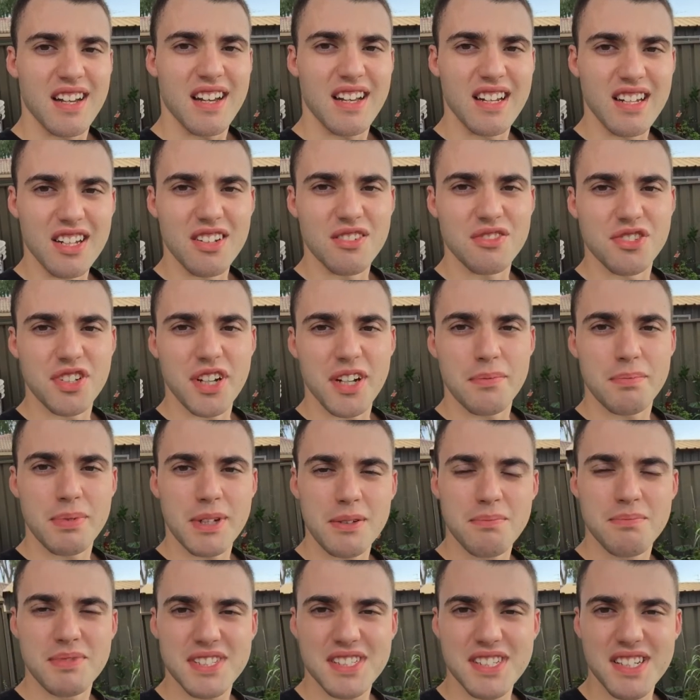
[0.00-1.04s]
Hello J
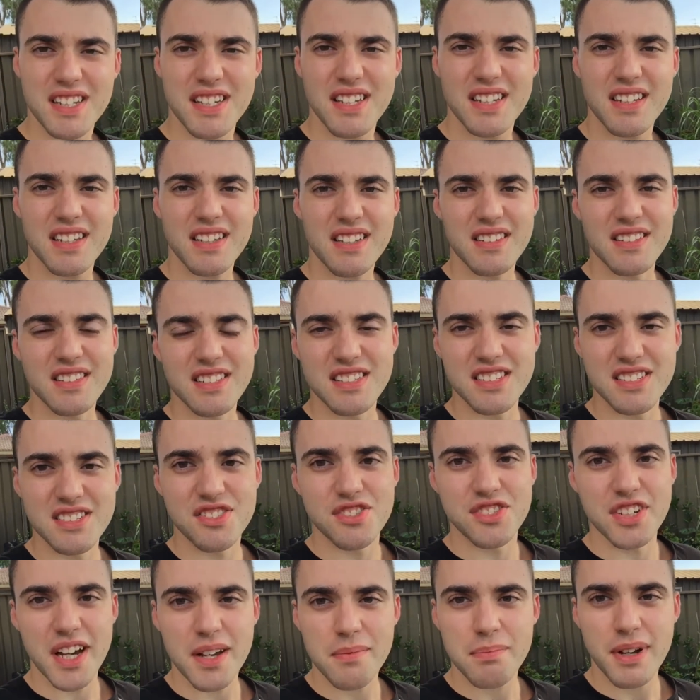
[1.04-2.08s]
peeps, this is
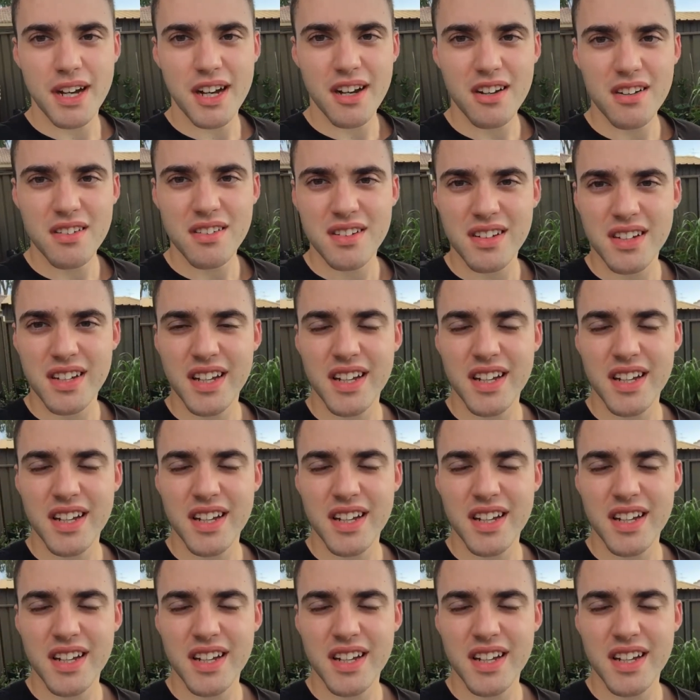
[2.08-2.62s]
Jay Pal